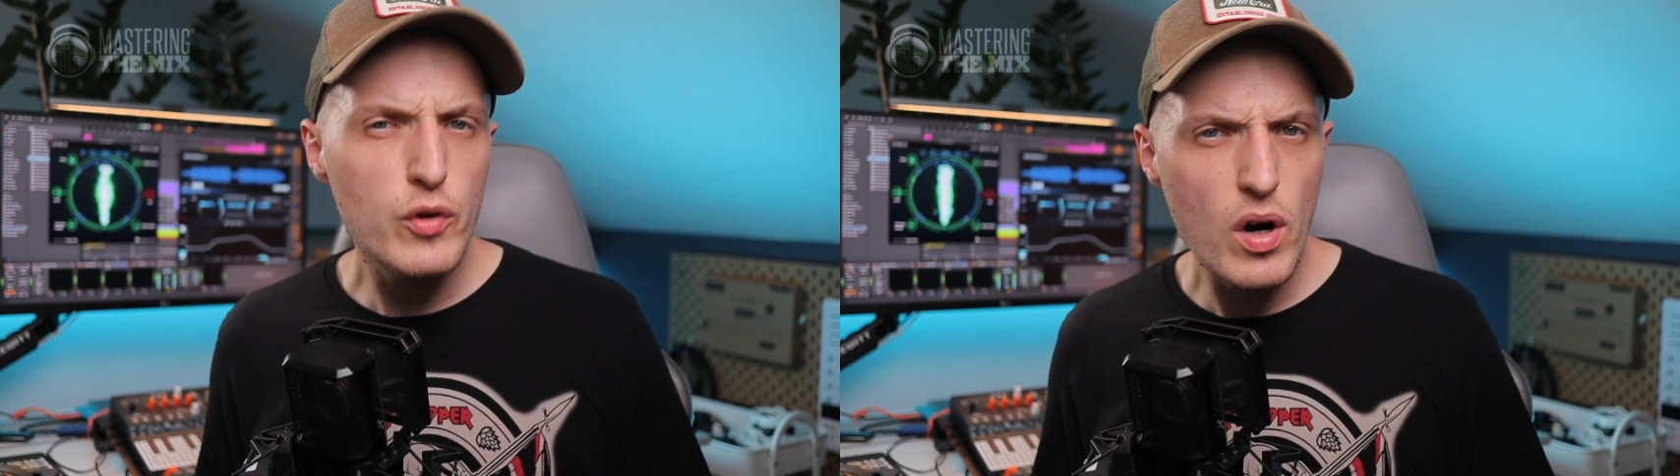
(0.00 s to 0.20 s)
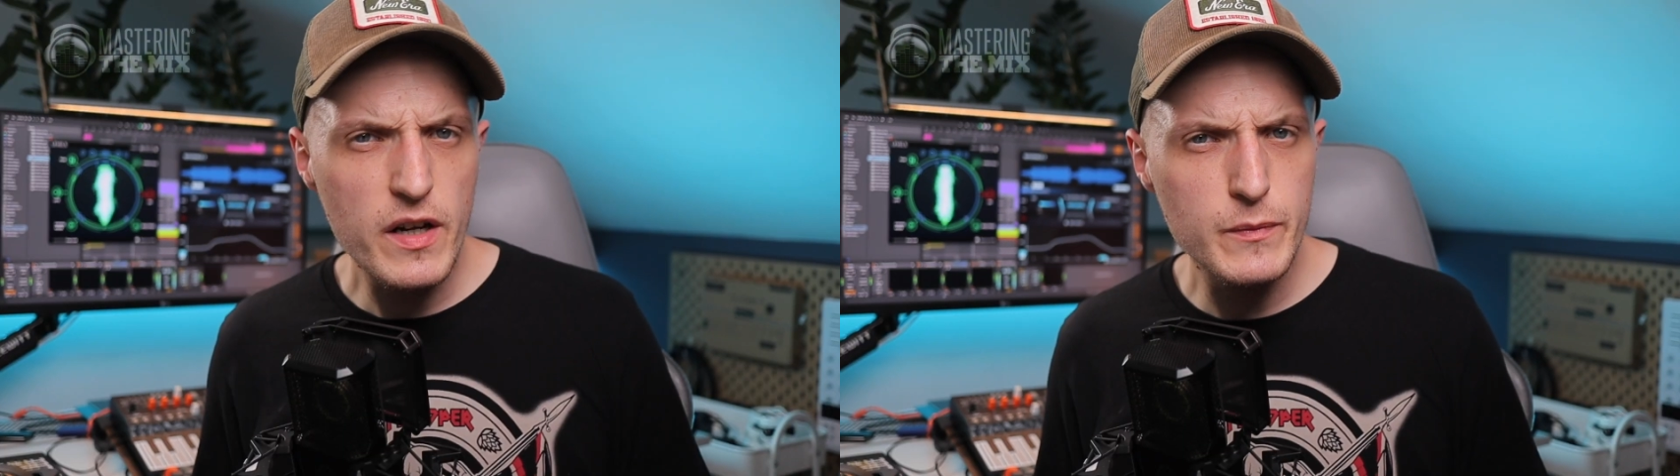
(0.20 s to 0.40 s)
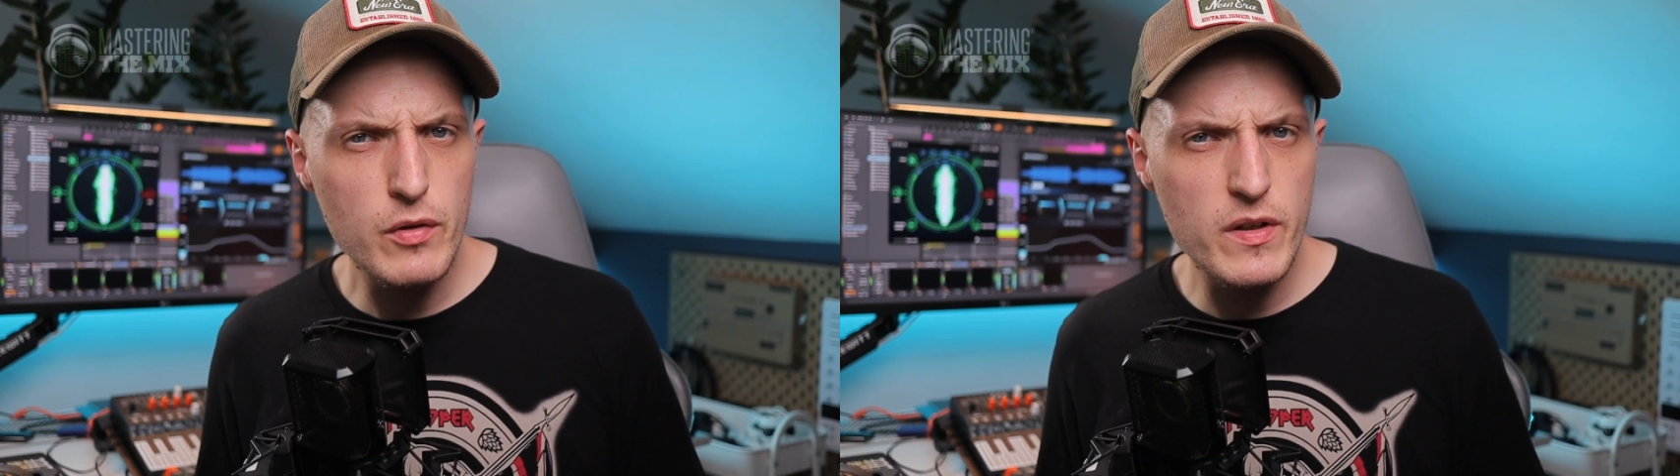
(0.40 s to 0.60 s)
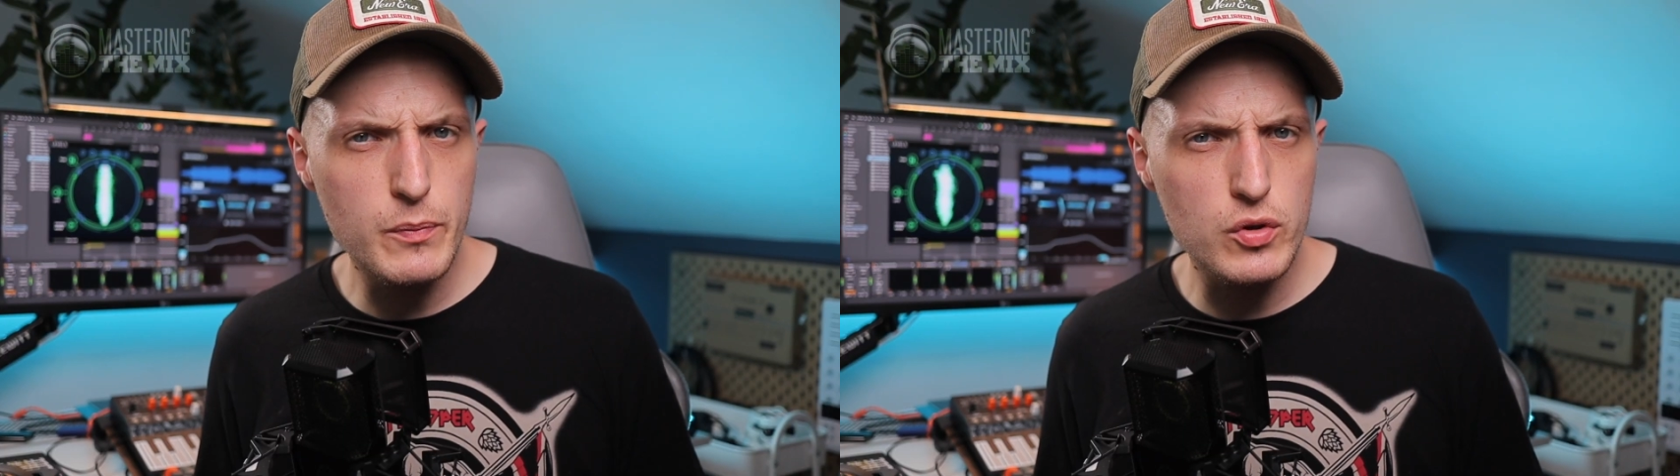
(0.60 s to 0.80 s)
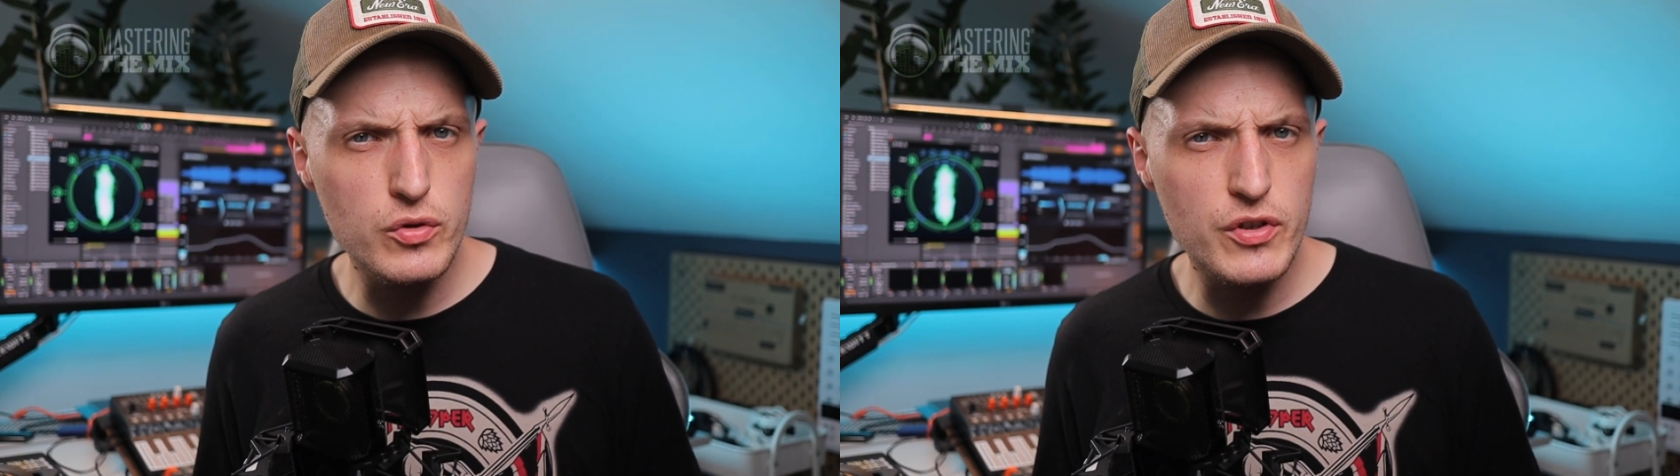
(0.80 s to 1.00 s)
you are an experienced
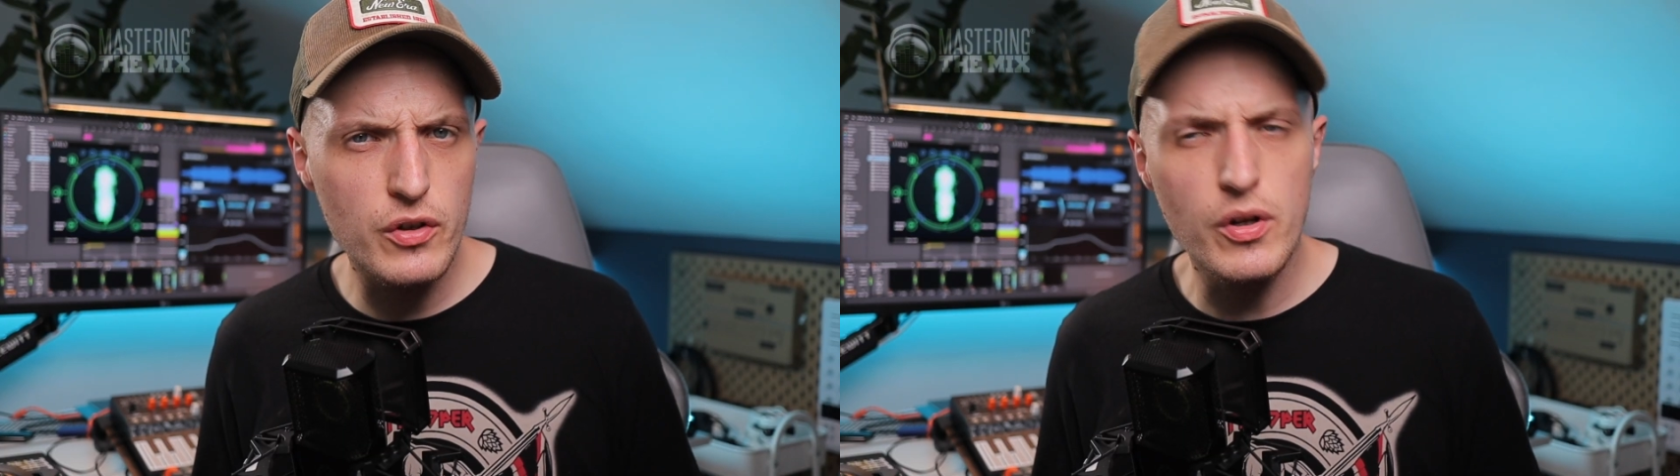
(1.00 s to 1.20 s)
producer,